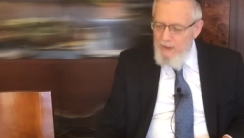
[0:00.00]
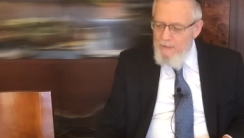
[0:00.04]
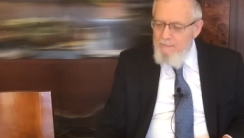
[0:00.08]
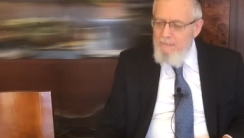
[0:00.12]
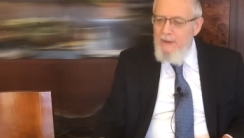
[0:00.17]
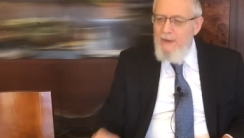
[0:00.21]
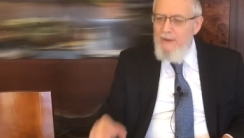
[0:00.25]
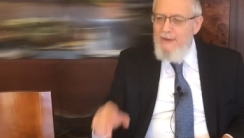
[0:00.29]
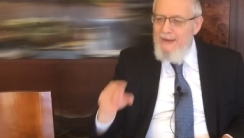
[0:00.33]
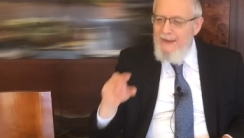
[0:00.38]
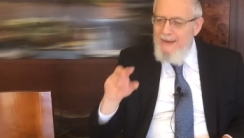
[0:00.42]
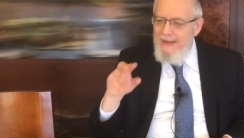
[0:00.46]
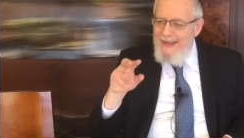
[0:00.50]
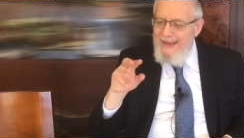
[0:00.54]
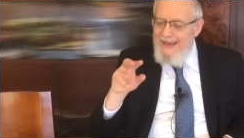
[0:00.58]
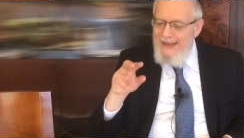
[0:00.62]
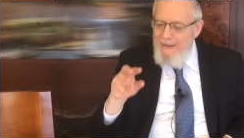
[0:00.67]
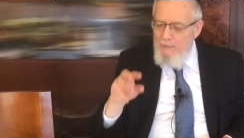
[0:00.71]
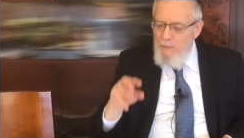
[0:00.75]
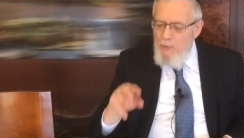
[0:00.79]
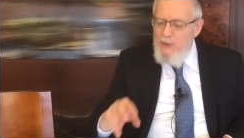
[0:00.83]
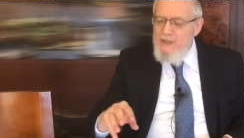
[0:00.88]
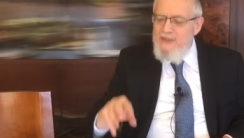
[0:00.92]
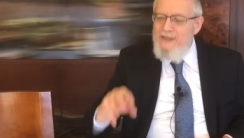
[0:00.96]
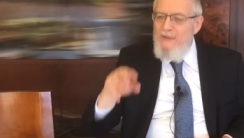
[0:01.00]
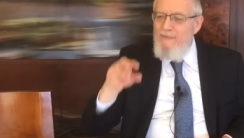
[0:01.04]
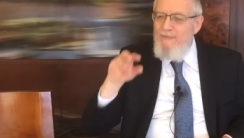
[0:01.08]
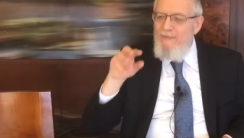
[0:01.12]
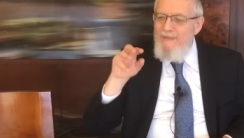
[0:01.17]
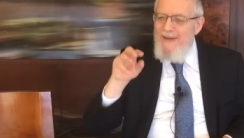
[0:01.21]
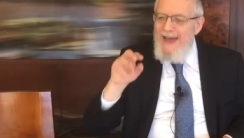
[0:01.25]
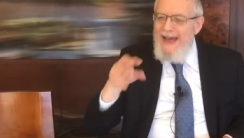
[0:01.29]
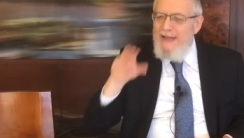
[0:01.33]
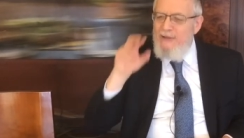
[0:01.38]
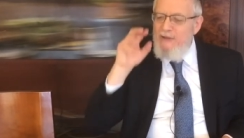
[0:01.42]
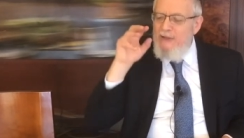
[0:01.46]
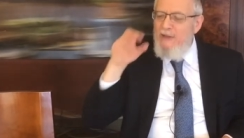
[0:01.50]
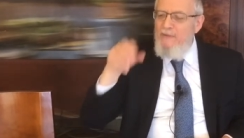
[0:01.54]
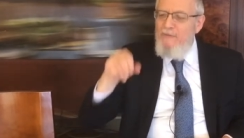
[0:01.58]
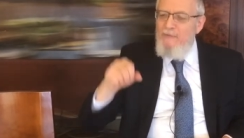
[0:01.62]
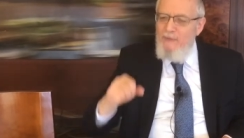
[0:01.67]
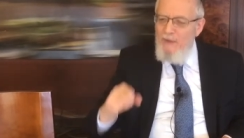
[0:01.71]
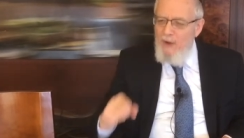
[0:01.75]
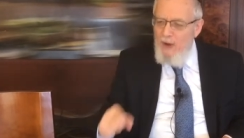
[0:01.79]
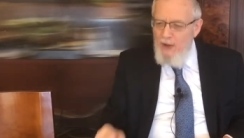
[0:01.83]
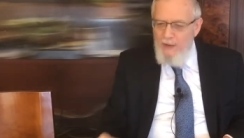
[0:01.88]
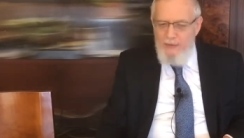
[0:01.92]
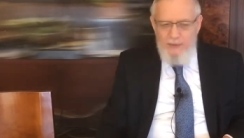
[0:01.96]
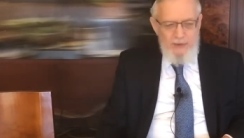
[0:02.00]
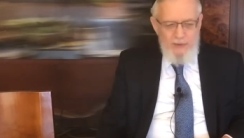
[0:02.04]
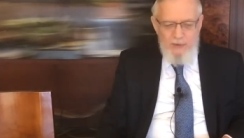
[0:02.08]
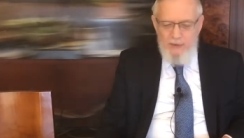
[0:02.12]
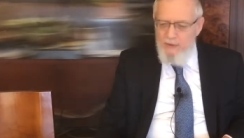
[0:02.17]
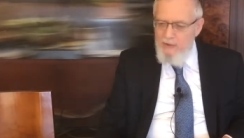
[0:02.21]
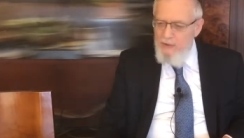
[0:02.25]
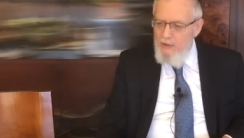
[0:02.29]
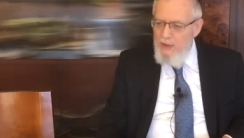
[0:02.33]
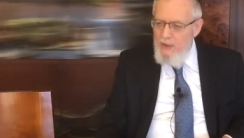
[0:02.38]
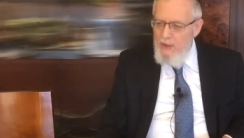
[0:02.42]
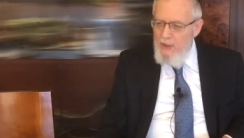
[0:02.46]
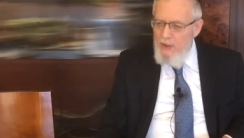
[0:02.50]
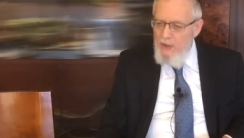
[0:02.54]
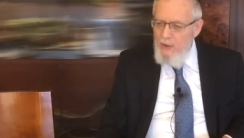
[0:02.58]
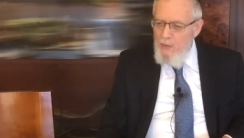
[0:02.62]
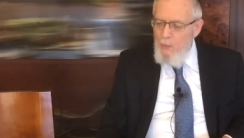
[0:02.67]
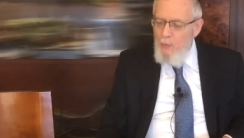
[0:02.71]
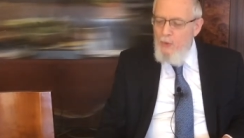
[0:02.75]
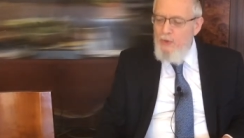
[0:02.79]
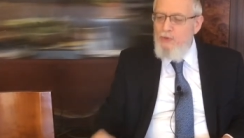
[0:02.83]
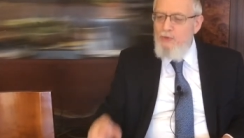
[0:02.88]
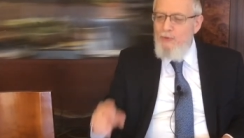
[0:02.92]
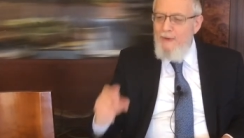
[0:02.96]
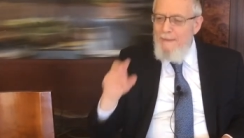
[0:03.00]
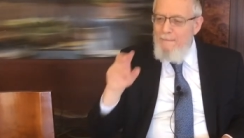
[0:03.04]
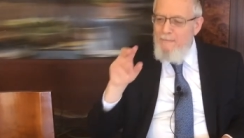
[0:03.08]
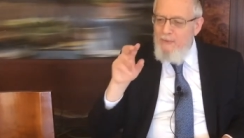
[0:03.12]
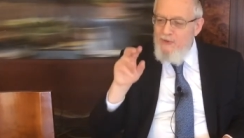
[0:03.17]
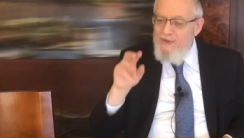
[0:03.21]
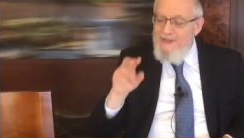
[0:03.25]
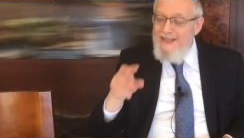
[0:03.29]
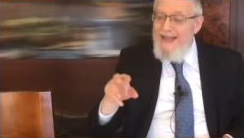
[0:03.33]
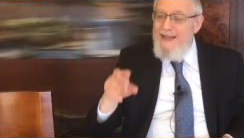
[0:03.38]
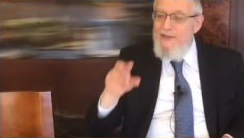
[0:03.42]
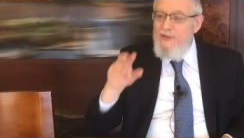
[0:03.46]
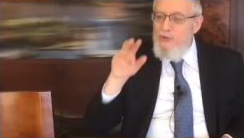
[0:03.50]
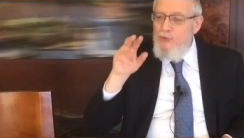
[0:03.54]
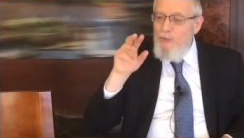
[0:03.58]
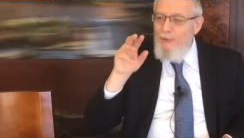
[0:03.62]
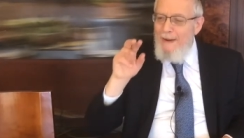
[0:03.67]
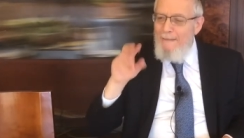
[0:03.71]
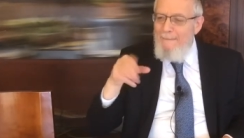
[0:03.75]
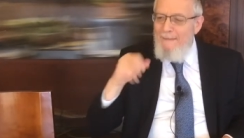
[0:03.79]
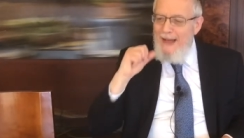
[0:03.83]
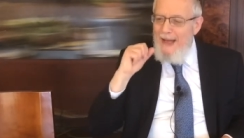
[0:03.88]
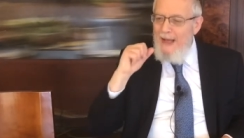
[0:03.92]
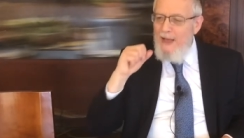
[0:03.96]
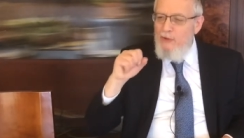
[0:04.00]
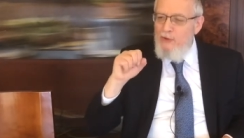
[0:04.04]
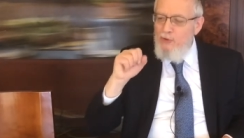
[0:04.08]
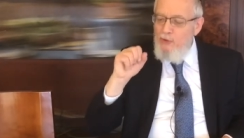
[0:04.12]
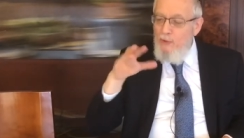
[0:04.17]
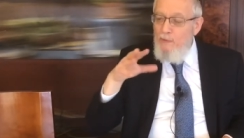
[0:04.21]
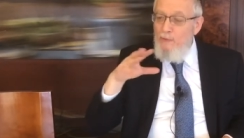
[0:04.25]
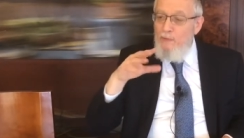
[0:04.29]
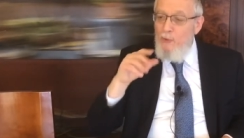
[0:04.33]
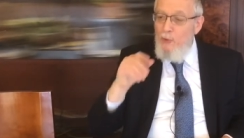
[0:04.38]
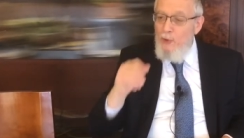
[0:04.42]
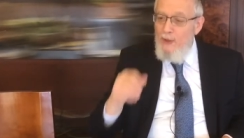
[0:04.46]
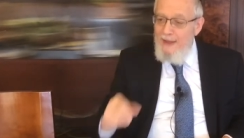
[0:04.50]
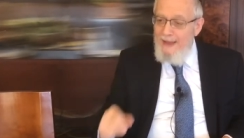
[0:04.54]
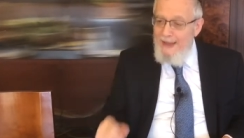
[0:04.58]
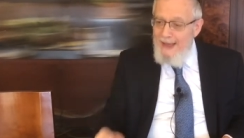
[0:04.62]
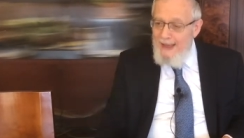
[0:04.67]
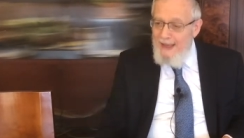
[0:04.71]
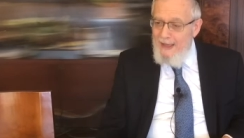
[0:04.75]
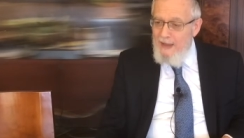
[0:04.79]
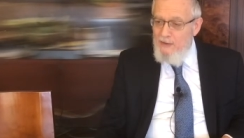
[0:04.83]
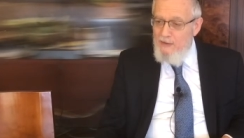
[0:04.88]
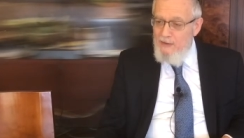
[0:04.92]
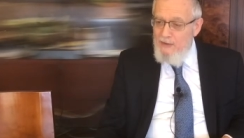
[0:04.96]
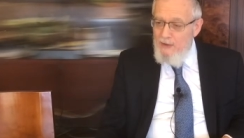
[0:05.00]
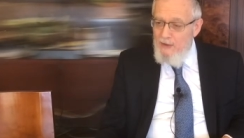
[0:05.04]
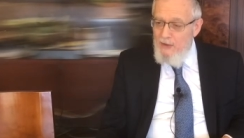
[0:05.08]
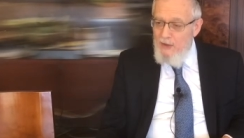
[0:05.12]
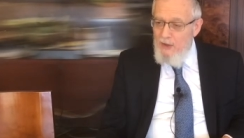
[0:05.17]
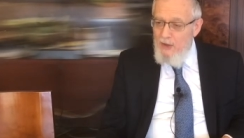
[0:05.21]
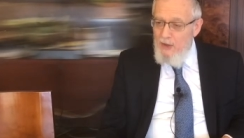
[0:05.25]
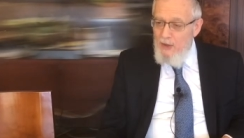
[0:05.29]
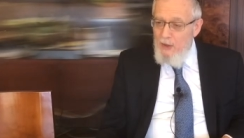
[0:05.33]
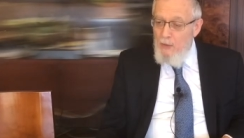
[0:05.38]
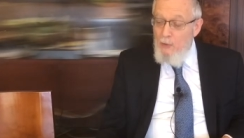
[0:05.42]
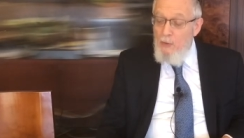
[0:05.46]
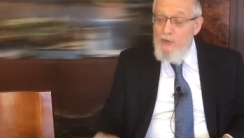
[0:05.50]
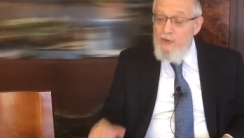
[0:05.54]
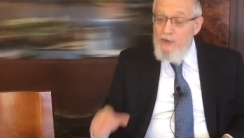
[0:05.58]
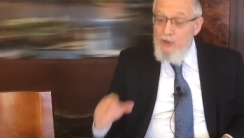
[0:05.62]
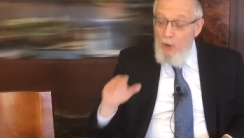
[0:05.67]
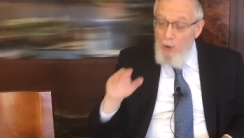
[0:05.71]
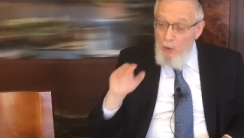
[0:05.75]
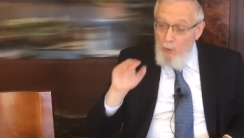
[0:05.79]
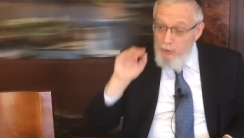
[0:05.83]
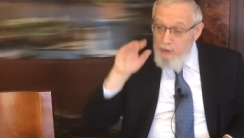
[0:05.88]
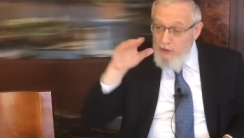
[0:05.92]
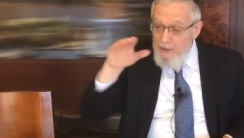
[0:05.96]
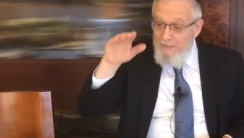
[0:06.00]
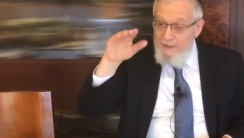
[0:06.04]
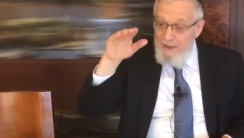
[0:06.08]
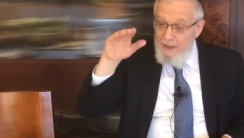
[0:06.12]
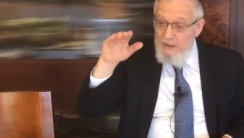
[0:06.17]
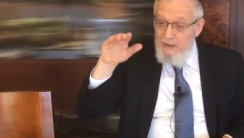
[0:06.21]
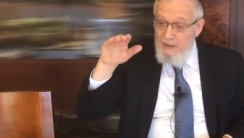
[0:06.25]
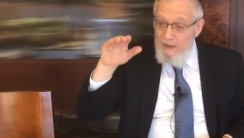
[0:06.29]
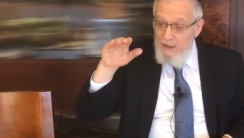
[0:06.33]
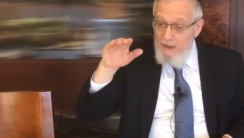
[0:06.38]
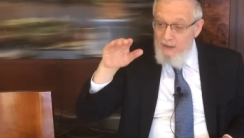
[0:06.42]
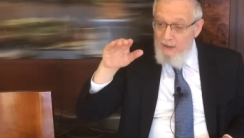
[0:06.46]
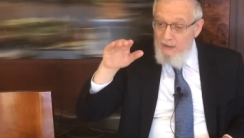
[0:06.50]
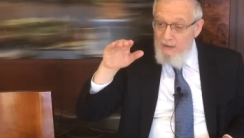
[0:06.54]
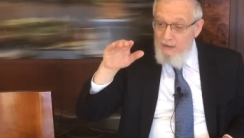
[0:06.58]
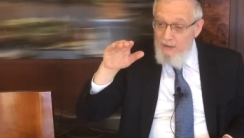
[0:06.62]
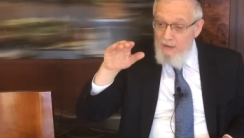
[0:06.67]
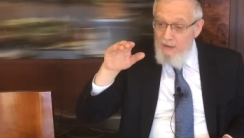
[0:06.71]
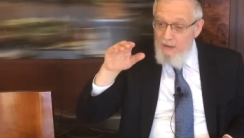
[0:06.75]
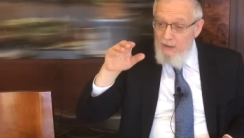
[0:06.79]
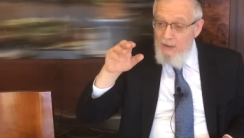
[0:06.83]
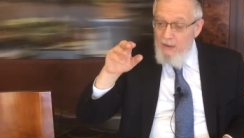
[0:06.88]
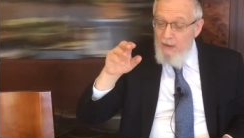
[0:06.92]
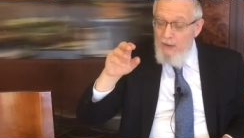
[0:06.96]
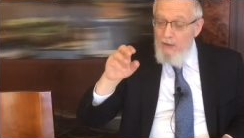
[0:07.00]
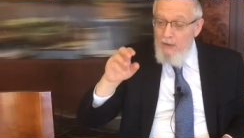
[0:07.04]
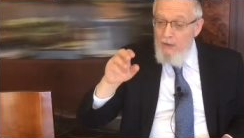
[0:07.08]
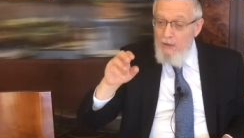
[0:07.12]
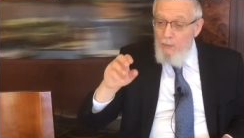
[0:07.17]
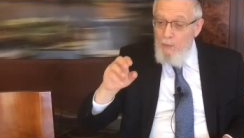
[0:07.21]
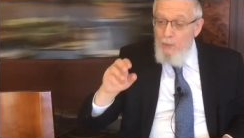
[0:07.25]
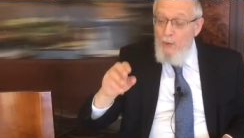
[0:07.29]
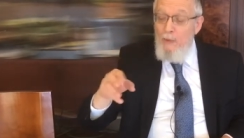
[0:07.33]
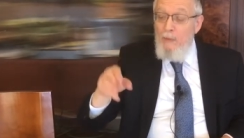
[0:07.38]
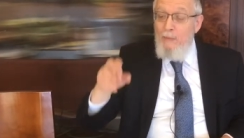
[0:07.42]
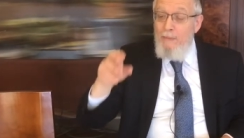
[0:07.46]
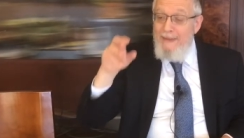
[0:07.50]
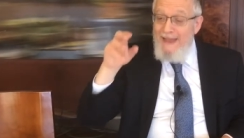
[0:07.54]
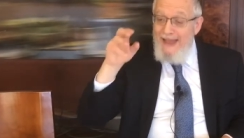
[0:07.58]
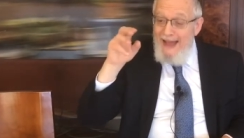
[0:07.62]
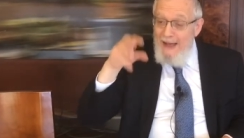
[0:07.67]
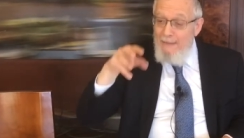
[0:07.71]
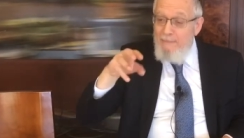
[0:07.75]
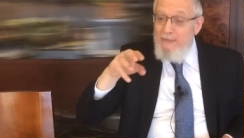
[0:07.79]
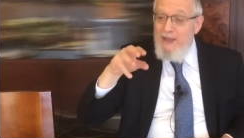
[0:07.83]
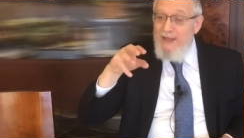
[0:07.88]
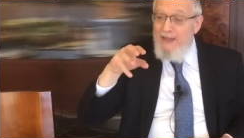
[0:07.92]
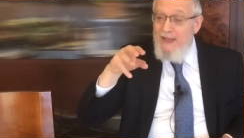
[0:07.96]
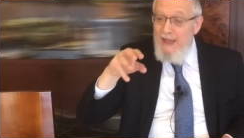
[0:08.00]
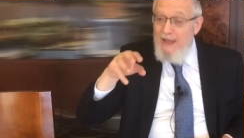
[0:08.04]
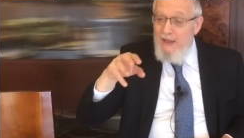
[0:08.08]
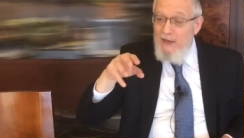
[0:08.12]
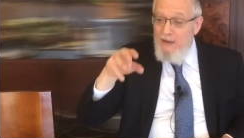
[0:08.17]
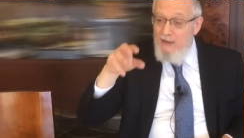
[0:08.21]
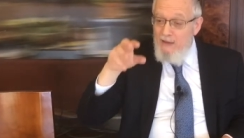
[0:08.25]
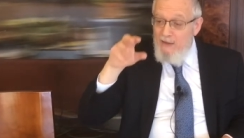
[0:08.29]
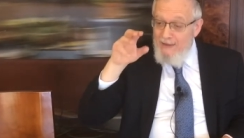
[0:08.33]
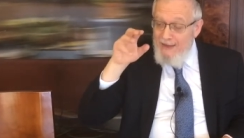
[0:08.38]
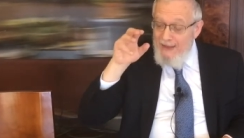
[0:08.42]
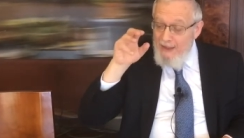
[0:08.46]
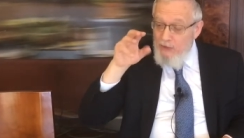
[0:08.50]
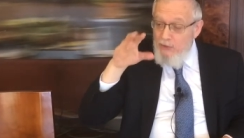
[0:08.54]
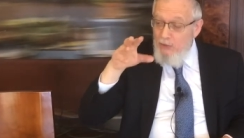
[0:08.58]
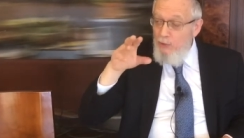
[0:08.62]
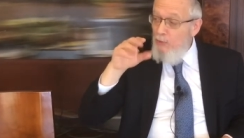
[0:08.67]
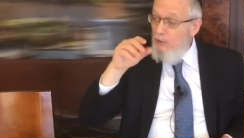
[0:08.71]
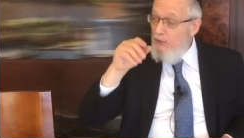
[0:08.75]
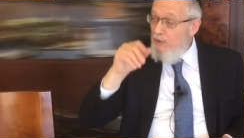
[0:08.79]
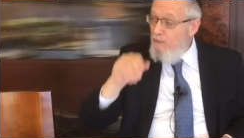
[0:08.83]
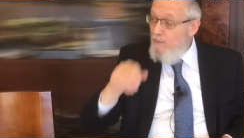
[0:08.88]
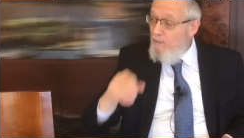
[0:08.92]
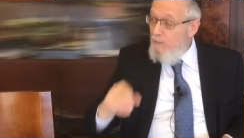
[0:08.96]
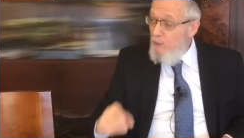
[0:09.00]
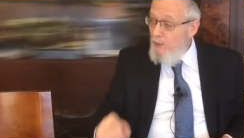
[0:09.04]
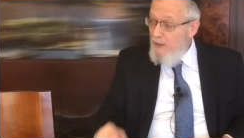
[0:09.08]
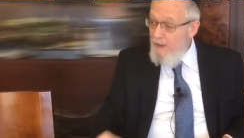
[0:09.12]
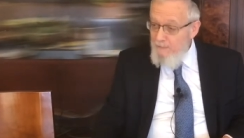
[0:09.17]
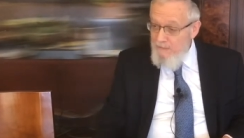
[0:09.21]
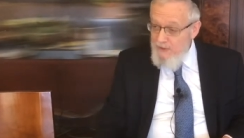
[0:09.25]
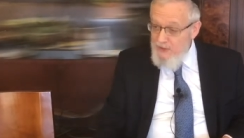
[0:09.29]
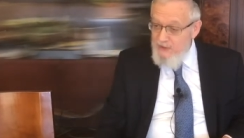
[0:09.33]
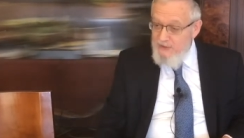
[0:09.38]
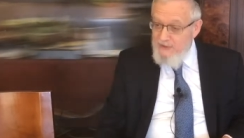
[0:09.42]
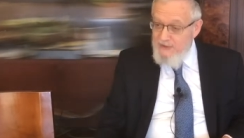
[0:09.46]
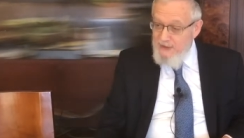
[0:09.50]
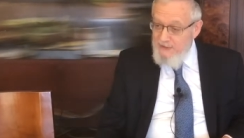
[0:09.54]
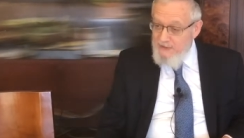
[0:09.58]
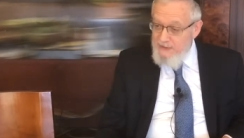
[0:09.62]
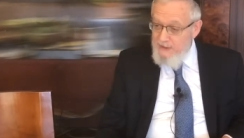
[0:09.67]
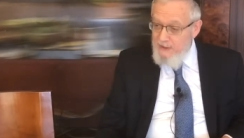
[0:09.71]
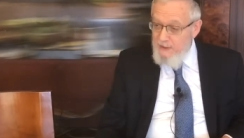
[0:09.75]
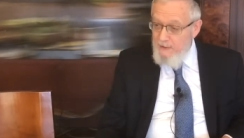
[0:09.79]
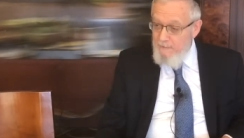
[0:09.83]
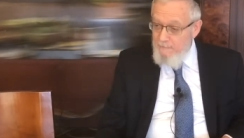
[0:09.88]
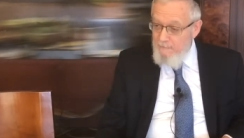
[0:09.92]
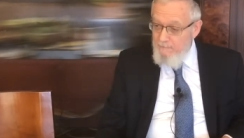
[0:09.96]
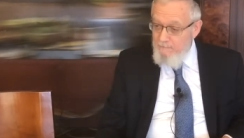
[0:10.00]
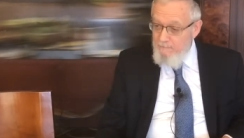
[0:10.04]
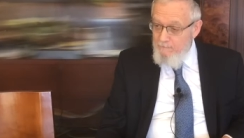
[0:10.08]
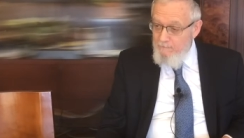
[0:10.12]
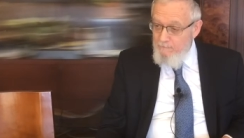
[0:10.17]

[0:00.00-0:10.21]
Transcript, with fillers: But he, he was the founding father, which represents Ramach 248, because ultimately we will be obligated in 248 mitzvahs.